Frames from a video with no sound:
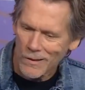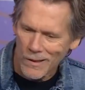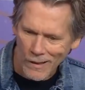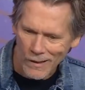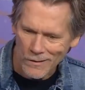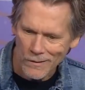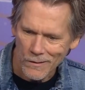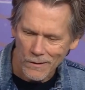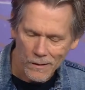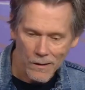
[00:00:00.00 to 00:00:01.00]

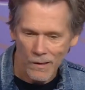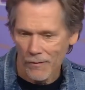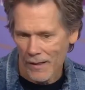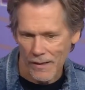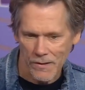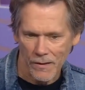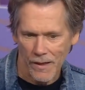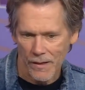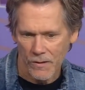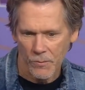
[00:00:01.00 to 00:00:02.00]
connected as
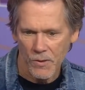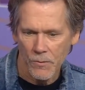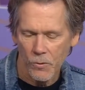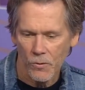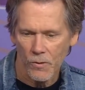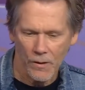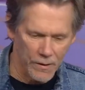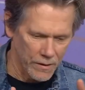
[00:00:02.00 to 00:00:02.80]
a people,